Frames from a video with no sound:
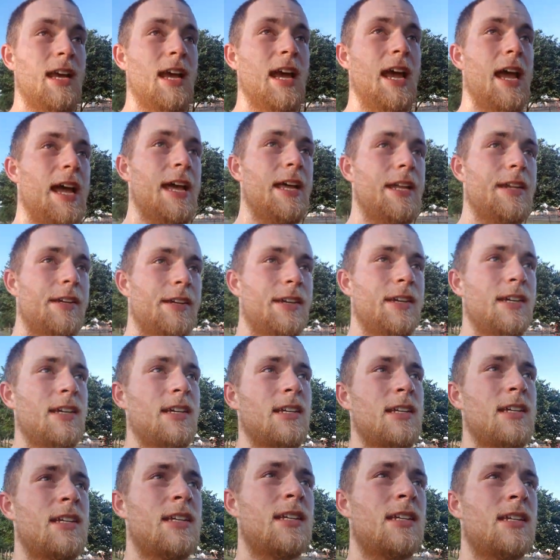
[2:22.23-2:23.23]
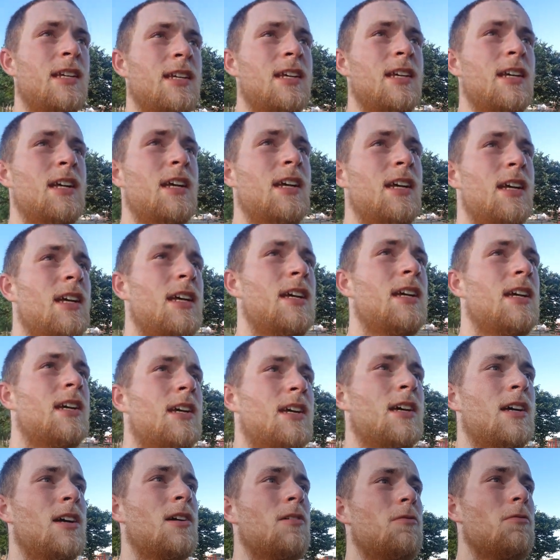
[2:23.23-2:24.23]
and
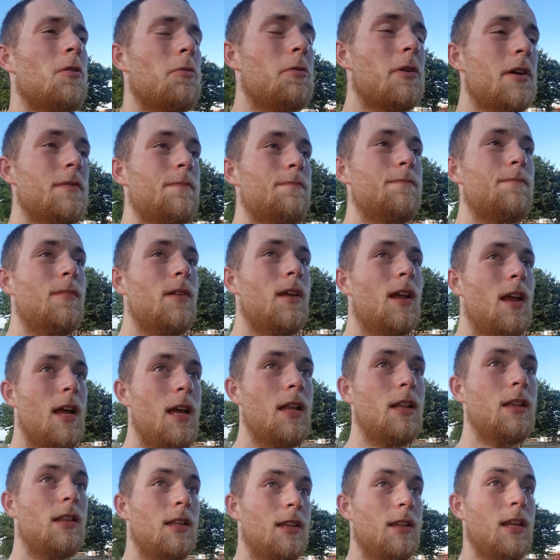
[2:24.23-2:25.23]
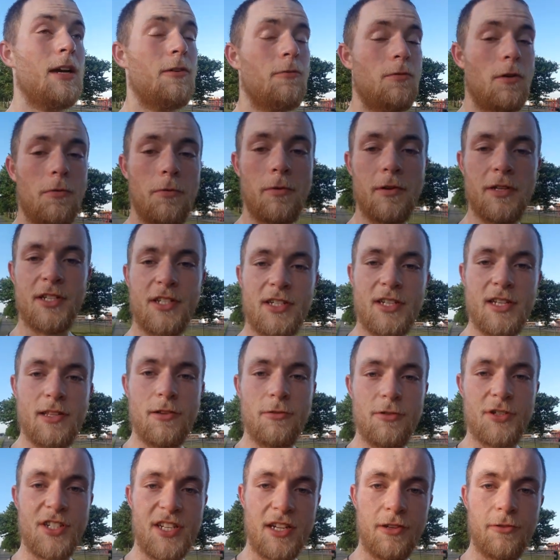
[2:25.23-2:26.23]
where we like where we see
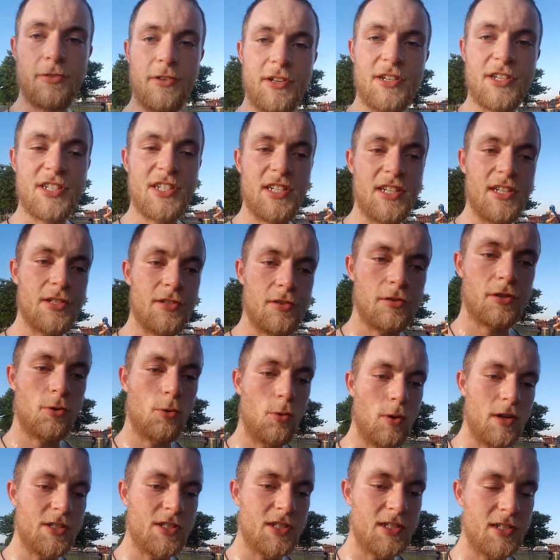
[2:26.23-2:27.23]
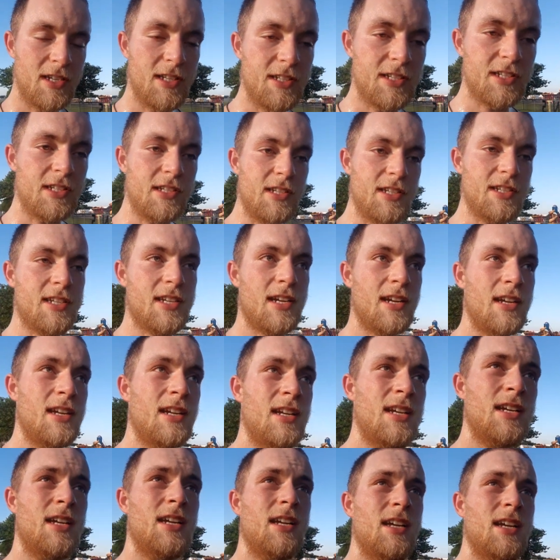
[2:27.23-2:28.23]
those synchronicities or coincidences
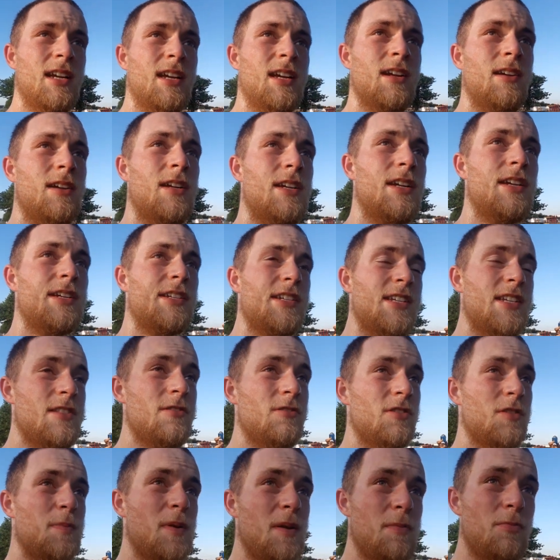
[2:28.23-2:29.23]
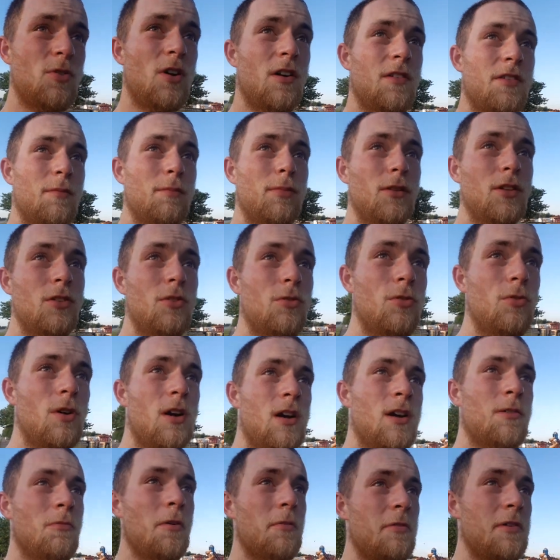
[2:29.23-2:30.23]
seeing those people out of the blue
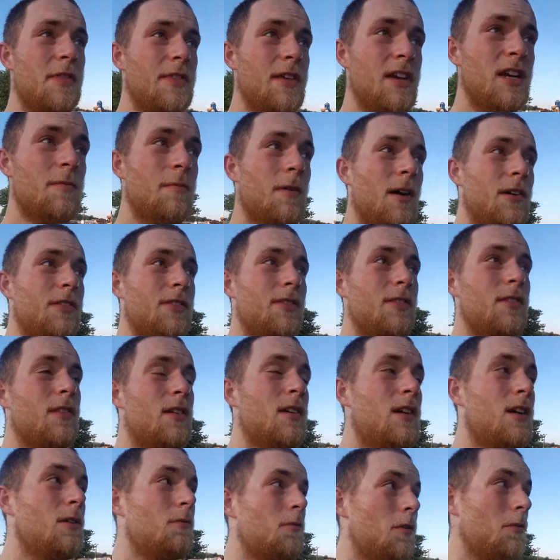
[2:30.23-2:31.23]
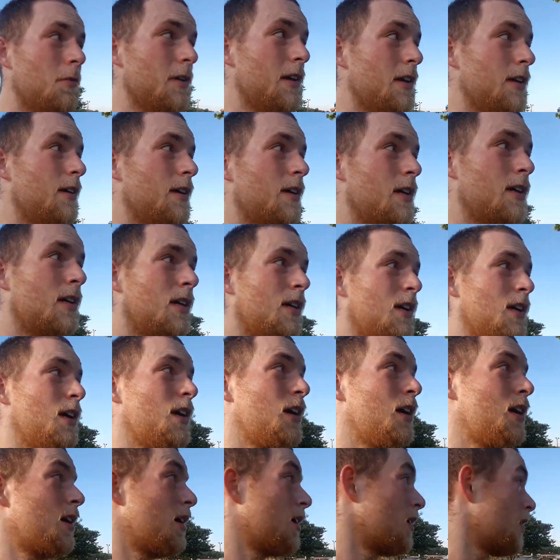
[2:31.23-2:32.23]
when we think about, when we
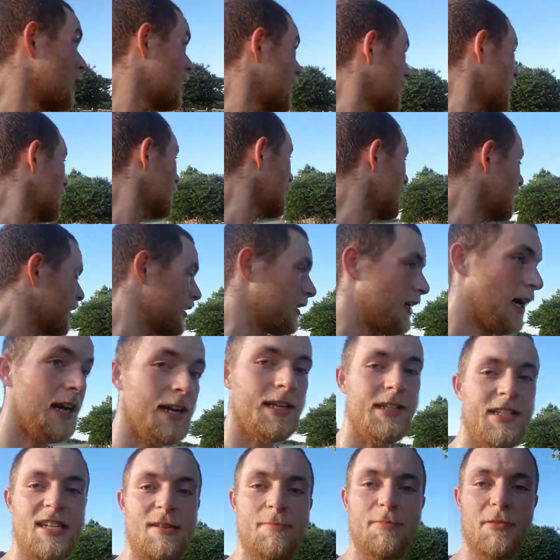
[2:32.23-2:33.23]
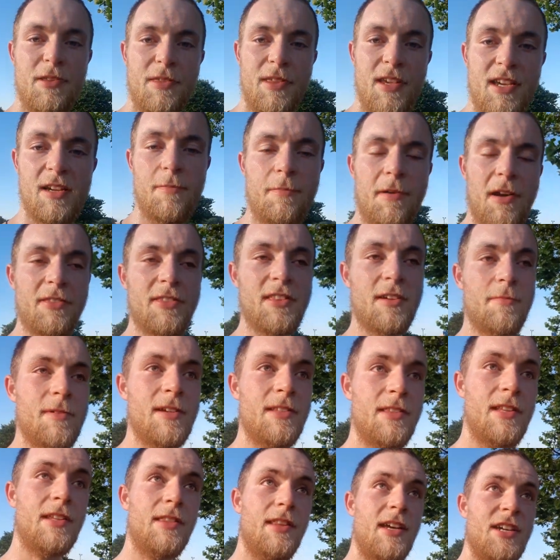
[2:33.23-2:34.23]
kind of deeply think about them,
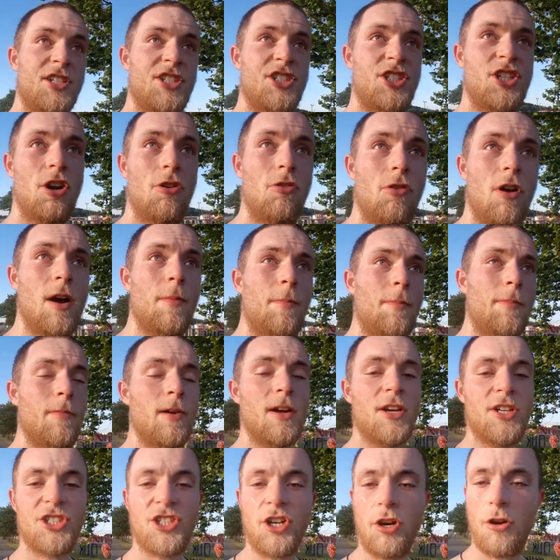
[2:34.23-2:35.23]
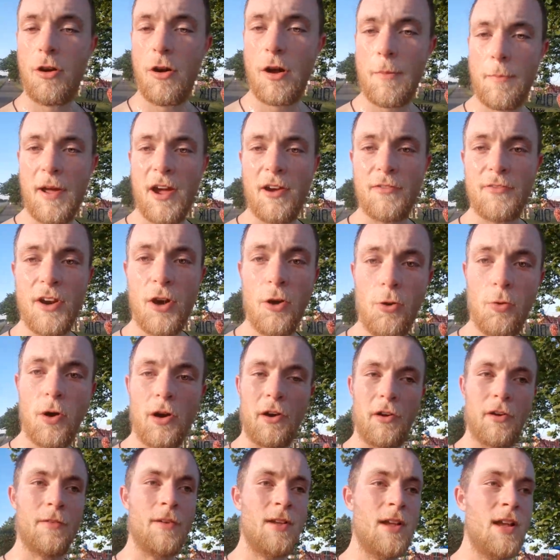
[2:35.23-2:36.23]
and then they show up, show up out of nowhere.